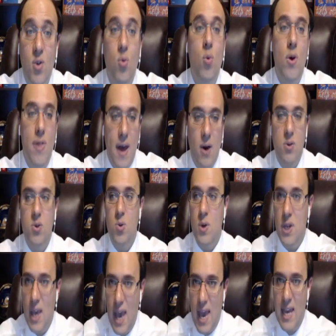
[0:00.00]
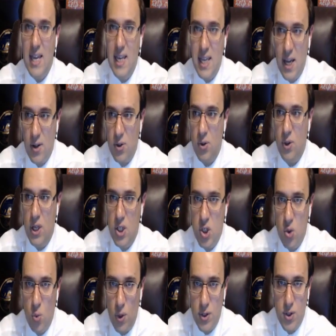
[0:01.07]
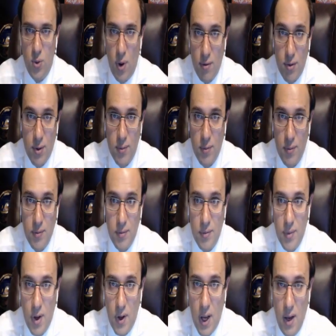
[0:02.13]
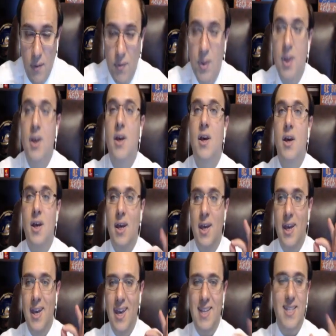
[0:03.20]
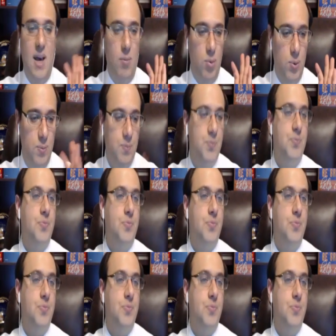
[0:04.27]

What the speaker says: without doing any calculation whatsoever. Okay? Example.